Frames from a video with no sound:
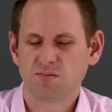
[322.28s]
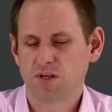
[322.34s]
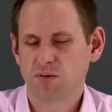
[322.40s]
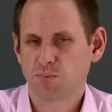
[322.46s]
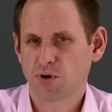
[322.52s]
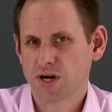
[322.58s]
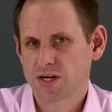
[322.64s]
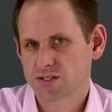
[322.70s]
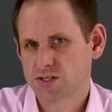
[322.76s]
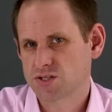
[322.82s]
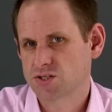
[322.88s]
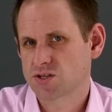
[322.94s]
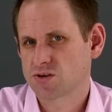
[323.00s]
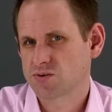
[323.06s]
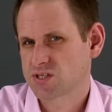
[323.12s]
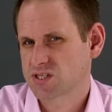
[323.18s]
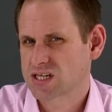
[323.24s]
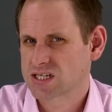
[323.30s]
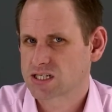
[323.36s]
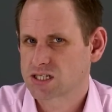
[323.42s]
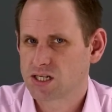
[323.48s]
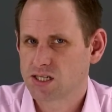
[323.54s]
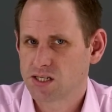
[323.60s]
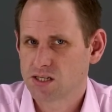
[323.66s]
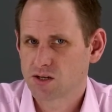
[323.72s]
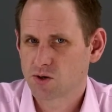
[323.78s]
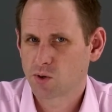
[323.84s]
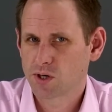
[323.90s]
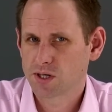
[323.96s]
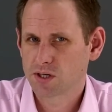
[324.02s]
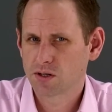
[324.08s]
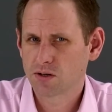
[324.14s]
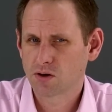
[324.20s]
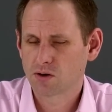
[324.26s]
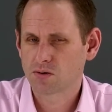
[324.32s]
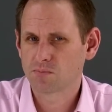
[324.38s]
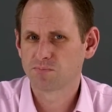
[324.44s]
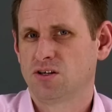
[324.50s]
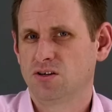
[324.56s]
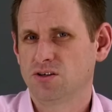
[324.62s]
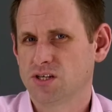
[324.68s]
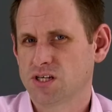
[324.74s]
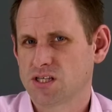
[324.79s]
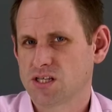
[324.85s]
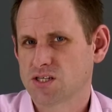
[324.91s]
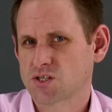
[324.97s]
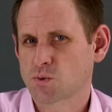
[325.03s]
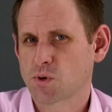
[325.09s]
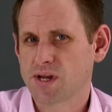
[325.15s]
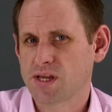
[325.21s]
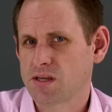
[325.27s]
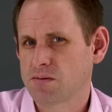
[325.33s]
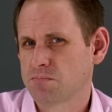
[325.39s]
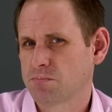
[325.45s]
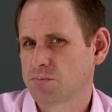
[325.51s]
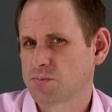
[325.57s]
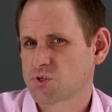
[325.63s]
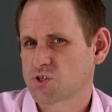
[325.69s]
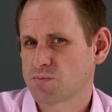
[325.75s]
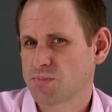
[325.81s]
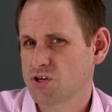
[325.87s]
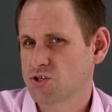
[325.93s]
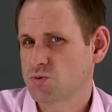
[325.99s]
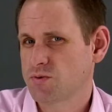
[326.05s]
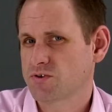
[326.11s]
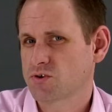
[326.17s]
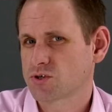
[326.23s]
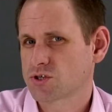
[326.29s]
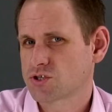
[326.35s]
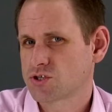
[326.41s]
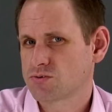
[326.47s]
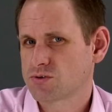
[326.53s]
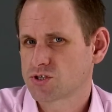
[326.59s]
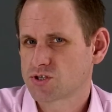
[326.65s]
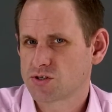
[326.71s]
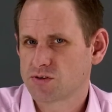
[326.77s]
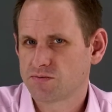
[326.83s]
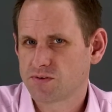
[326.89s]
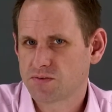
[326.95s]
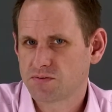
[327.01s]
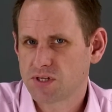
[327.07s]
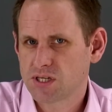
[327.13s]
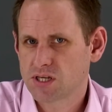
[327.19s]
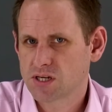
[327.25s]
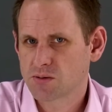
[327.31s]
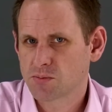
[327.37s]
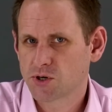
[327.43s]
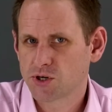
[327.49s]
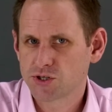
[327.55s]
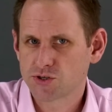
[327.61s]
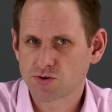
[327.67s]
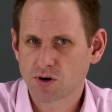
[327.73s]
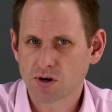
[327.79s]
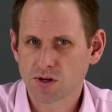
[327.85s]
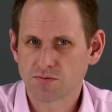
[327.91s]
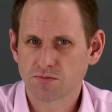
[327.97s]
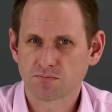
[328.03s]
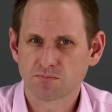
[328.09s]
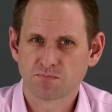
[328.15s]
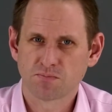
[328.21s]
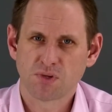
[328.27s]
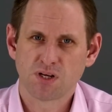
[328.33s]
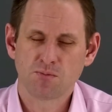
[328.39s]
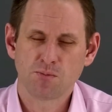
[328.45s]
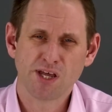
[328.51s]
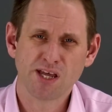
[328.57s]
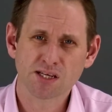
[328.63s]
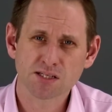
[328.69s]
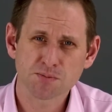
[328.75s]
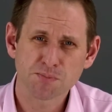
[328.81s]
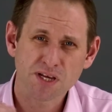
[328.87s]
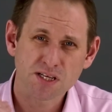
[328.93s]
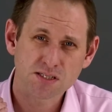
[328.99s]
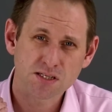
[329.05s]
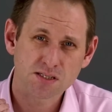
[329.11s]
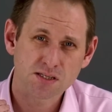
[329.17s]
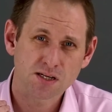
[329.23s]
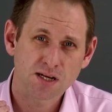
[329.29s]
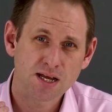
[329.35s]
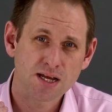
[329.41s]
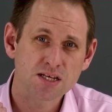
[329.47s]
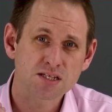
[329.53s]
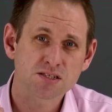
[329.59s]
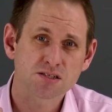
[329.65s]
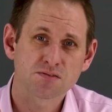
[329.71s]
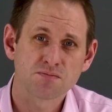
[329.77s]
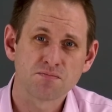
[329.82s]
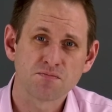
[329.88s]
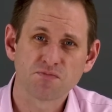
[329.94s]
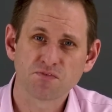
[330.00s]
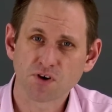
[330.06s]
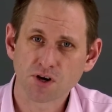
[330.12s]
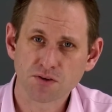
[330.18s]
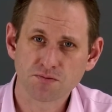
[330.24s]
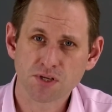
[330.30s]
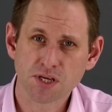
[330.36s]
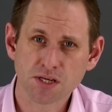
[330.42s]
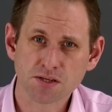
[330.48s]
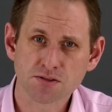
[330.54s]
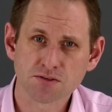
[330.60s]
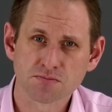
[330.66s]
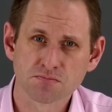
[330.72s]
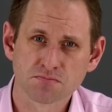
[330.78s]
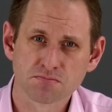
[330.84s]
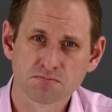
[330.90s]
In practice though, it's actually quite a lot. Look at it this way. Suppose we've got a 250 gigabyte drive, and we expect it to last 5 years.